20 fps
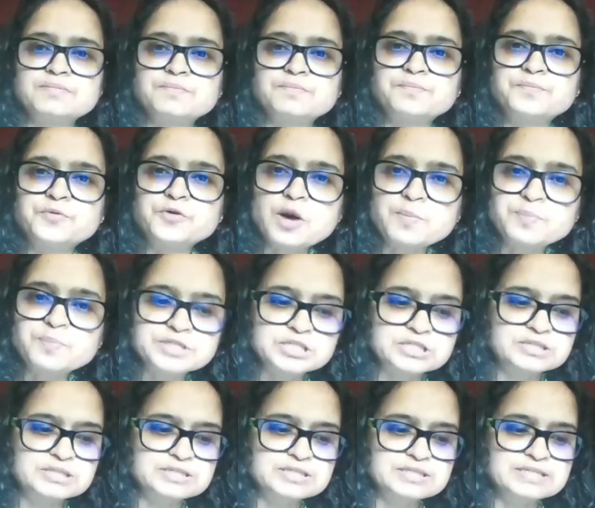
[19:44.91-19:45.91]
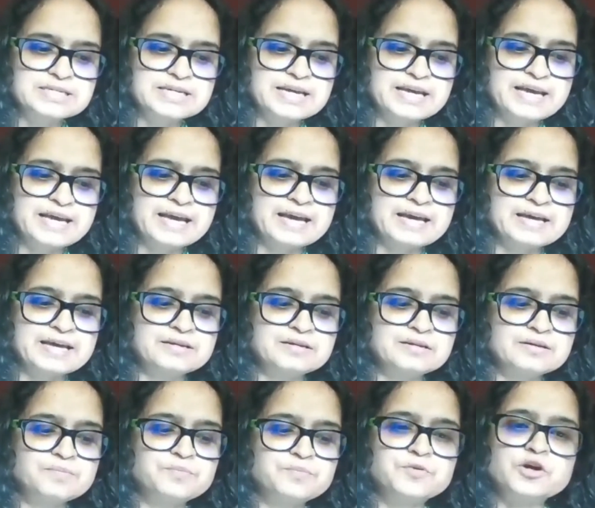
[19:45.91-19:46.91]
property, and
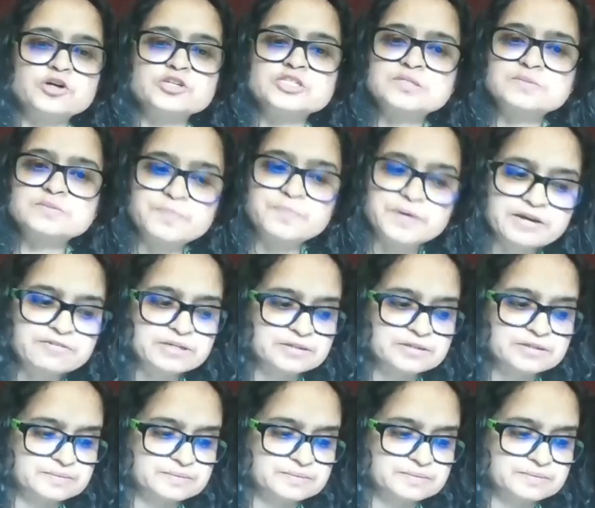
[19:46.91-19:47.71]
prosperity.